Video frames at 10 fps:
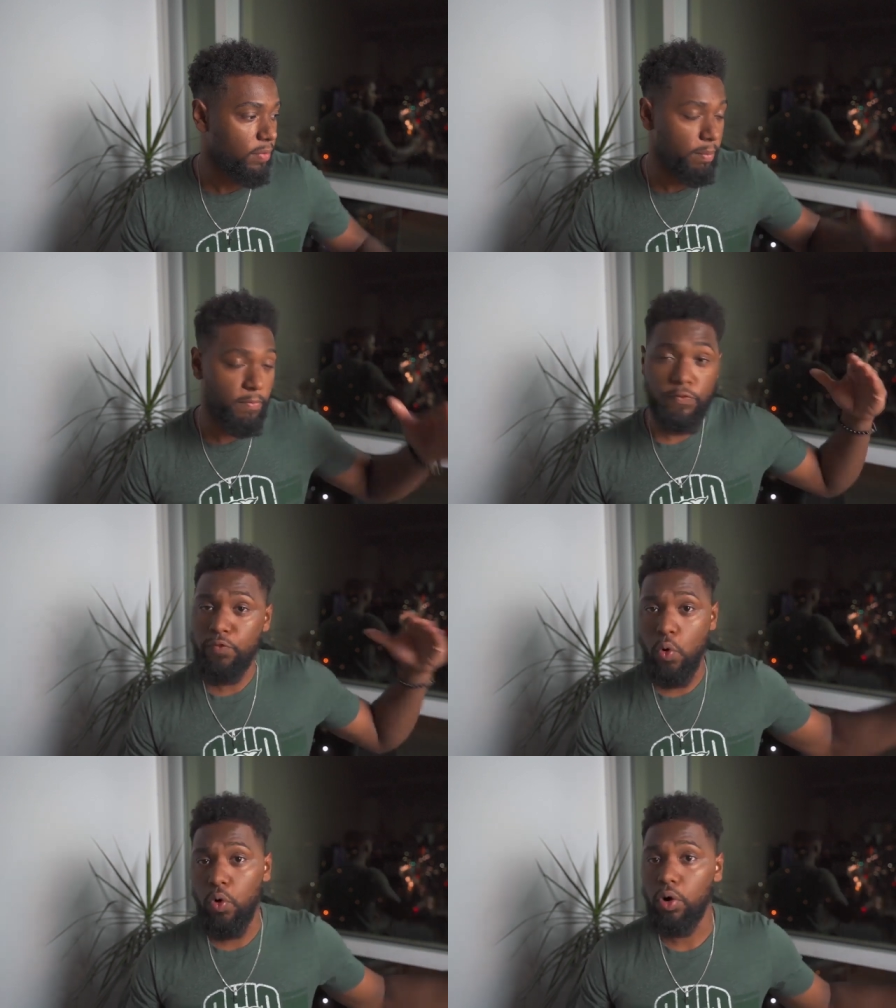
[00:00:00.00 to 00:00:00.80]
from
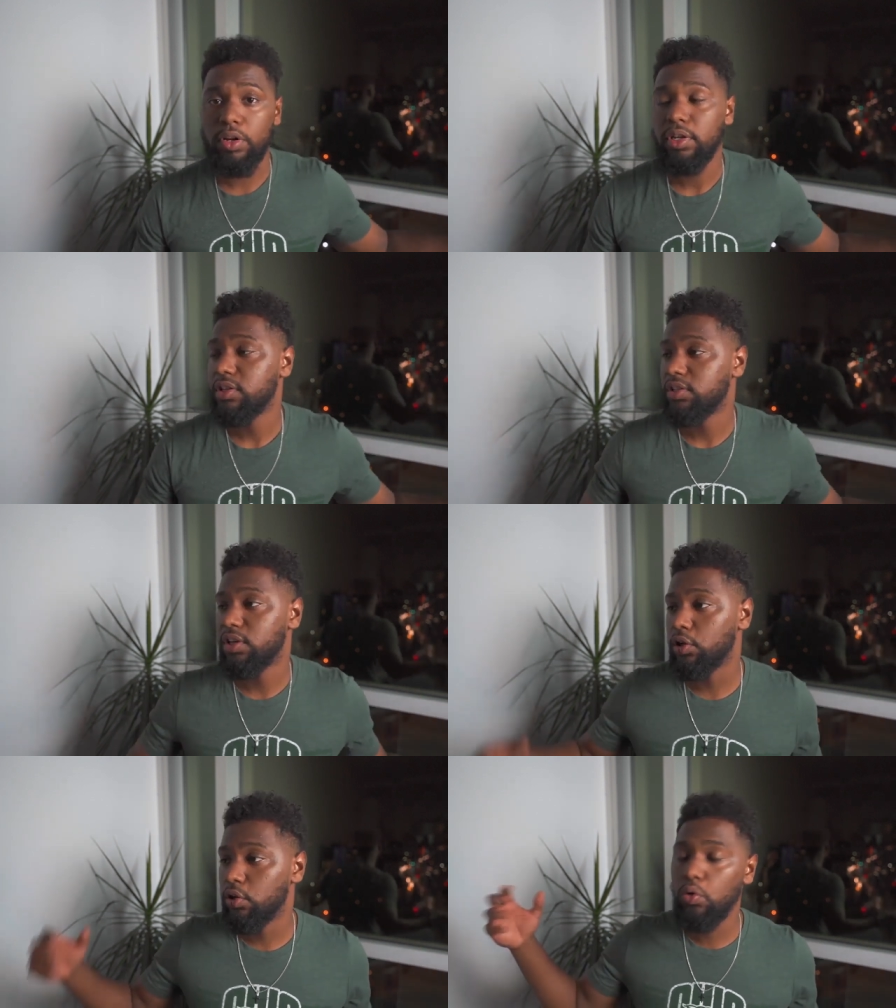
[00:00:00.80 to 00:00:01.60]
Ford
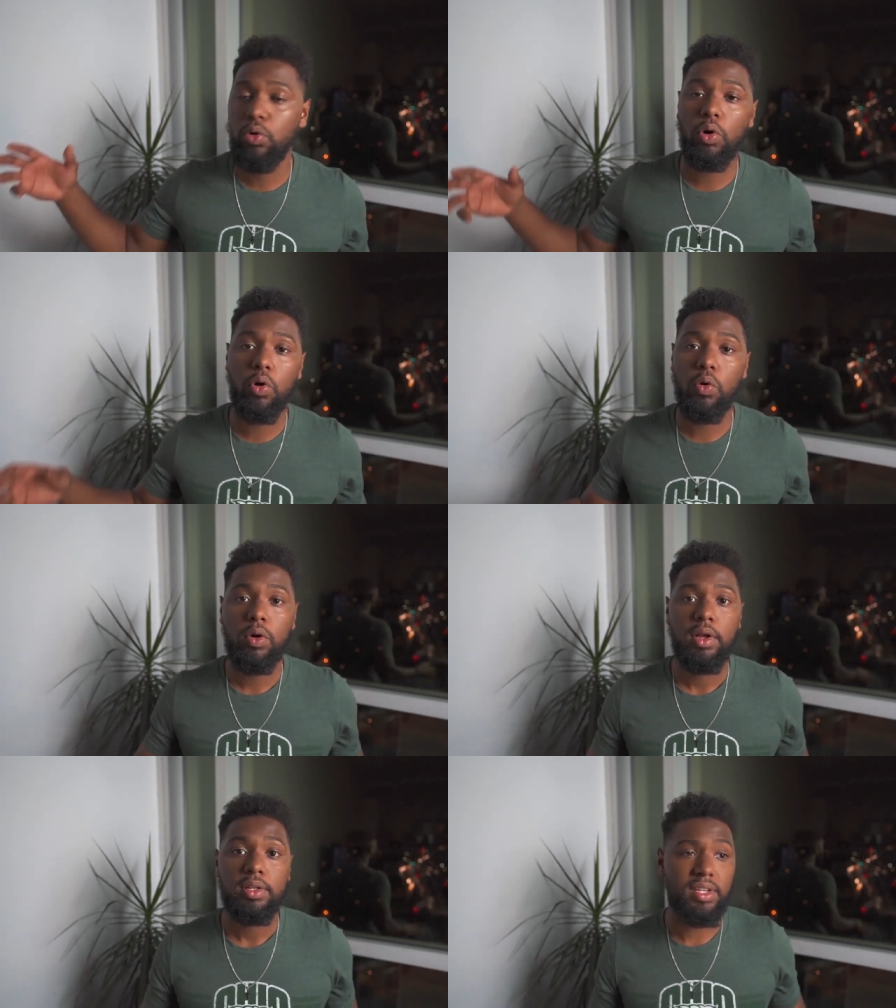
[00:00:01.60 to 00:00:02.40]
to
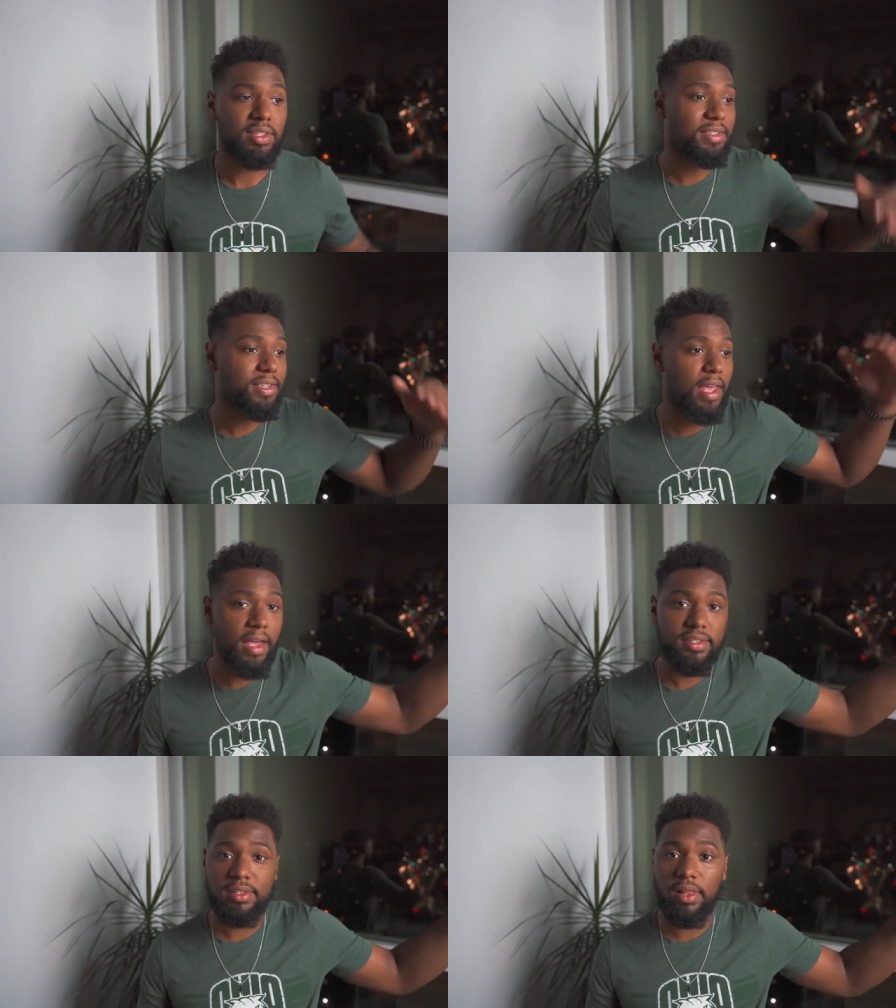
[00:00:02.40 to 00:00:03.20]
Google to
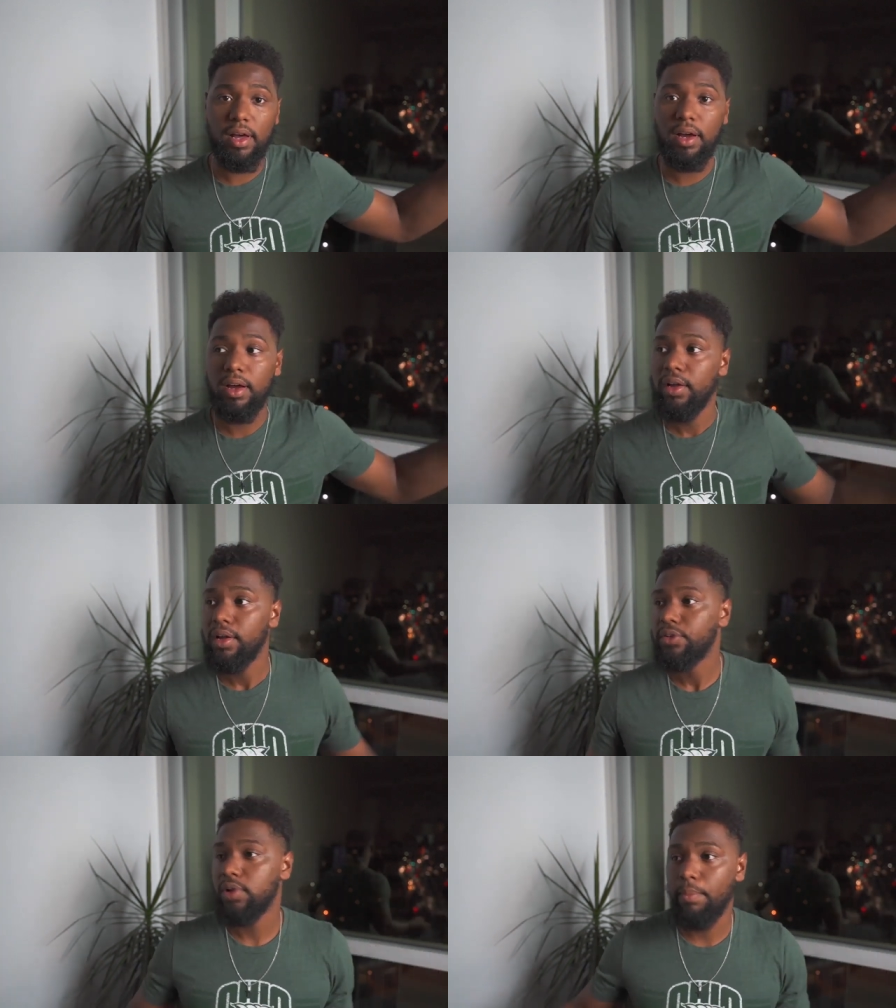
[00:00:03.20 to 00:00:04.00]
Tesla
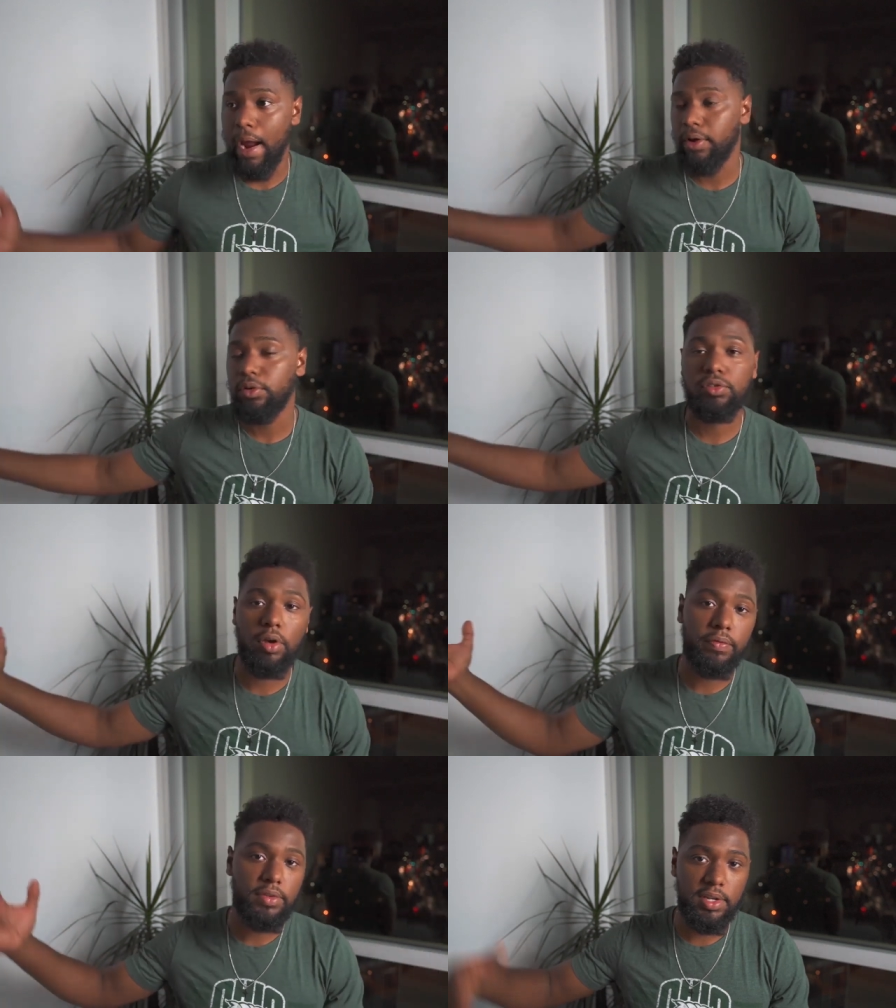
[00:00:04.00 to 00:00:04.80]
to
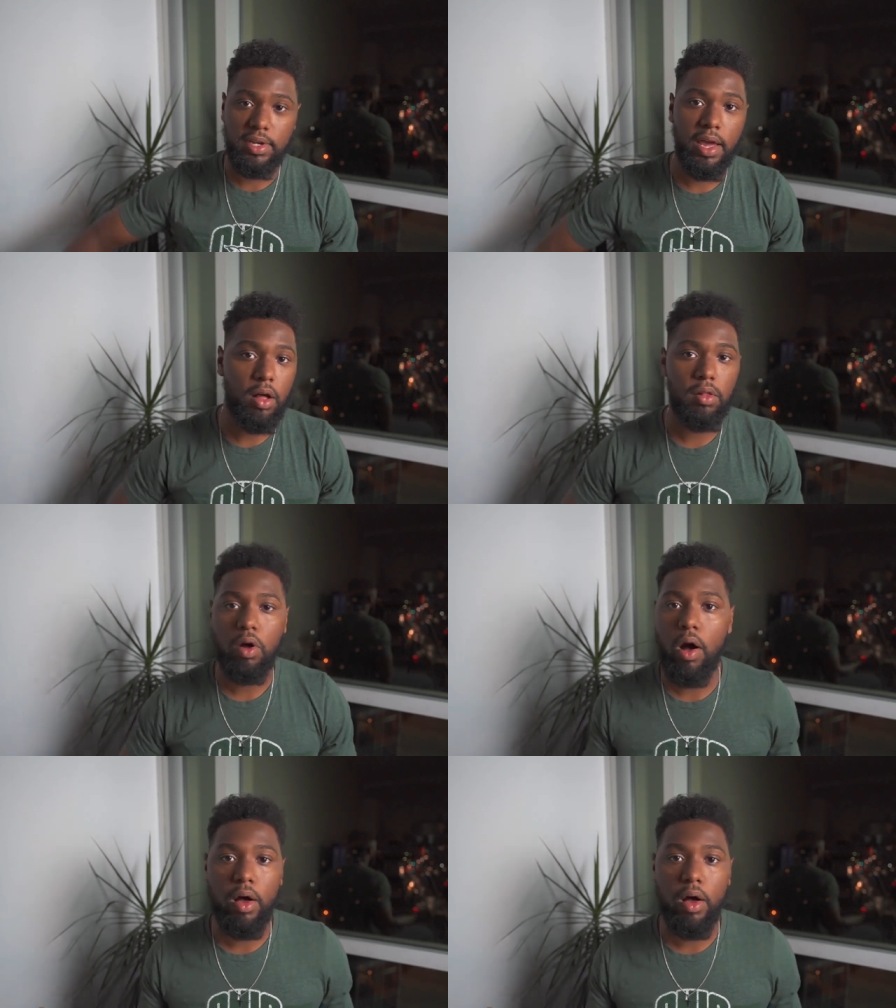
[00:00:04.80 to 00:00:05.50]
Microsoft to Dell,